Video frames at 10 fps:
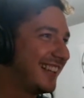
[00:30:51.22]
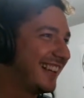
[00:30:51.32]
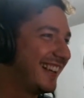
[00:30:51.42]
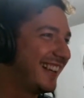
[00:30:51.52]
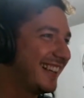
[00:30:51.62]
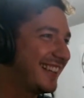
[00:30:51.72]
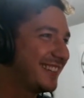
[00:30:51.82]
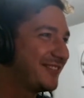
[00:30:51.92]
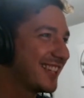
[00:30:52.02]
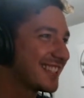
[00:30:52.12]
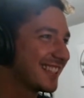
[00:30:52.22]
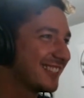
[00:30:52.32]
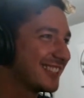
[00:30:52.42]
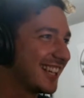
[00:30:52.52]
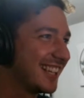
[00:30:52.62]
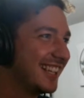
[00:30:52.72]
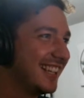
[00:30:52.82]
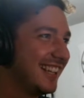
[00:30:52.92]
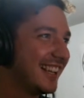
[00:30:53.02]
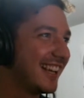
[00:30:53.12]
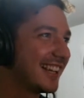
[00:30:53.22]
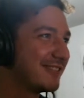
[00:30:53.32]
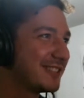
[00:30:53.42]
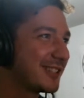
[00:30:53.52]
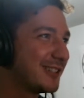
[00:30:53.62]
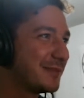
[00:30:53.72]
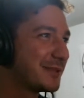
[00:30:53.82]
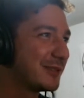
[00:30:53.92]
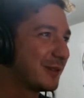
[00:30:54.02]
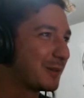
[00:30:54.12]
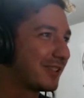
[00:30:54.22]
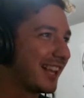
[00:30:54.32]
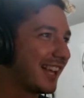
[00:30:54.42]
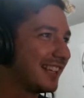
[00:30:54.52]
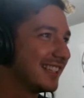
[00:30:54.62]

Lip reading: I can fix it. Hold on. I can return him to a normal head.